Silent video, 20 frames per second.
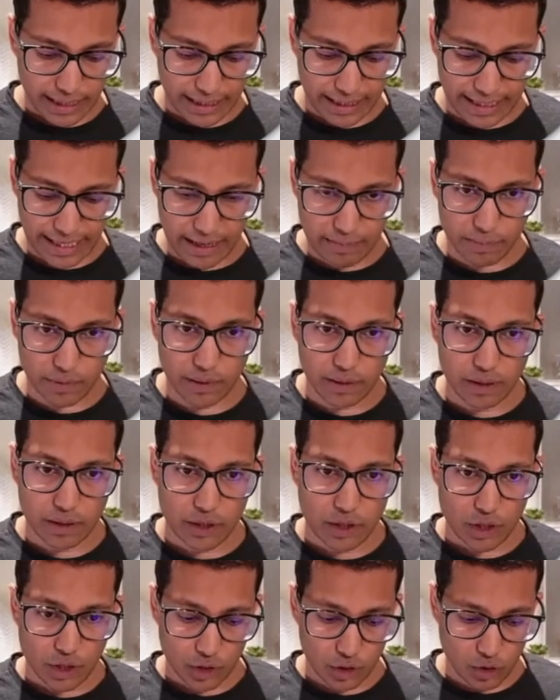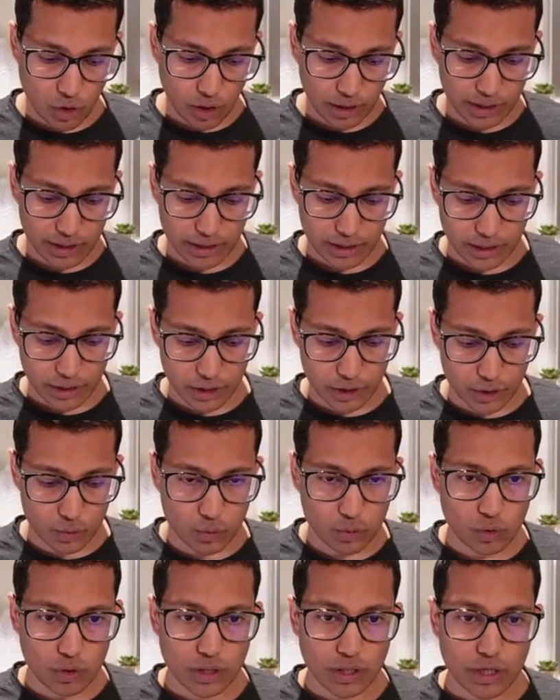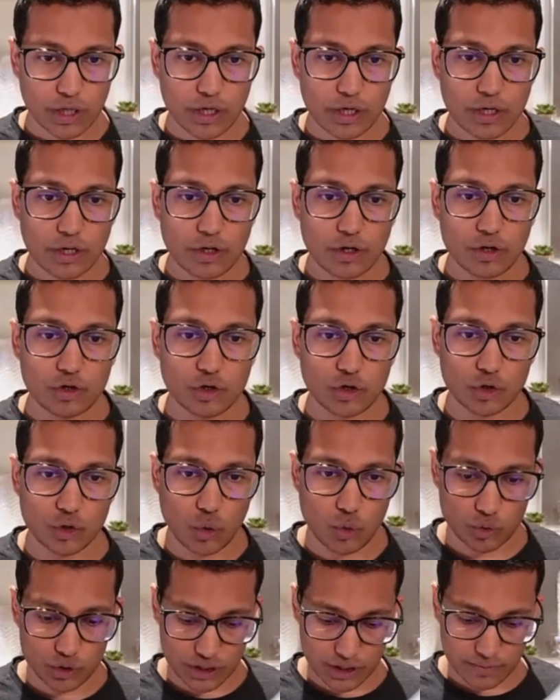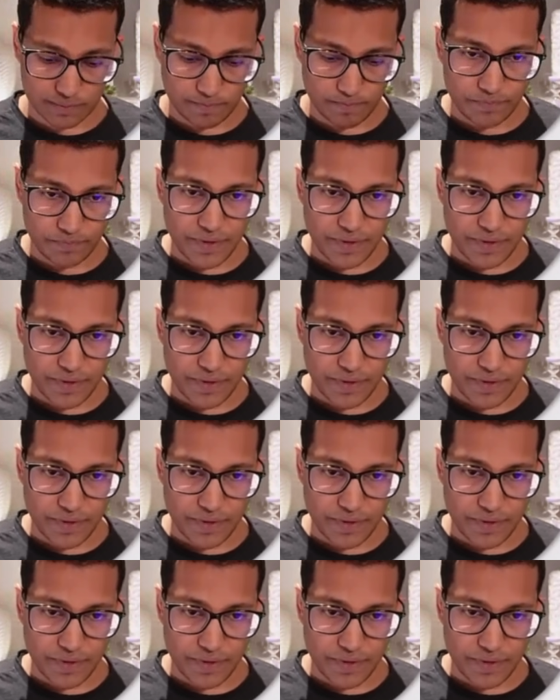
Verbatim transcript: table dot to rows.